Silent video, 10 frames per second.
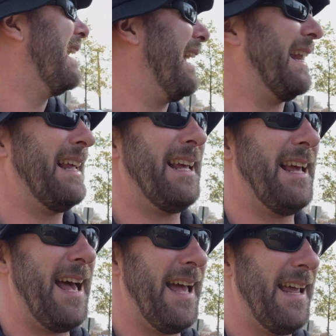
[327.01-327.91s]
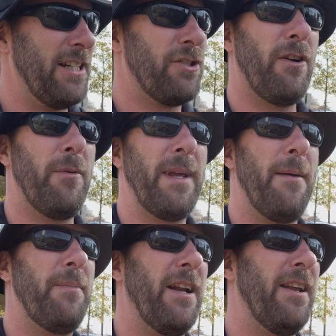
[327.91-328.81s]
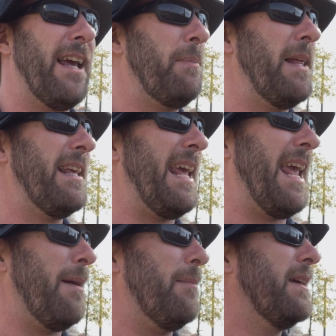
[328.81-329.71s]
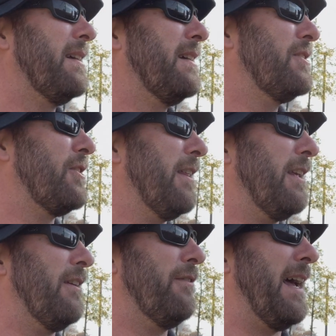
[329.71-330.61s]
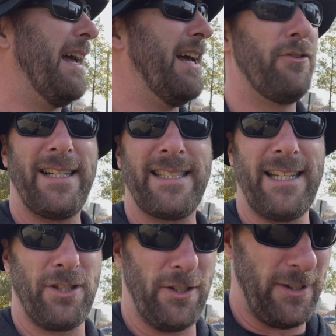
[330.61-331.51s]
And he just wrote me up, you got to play the game, show that you've addressed the issue.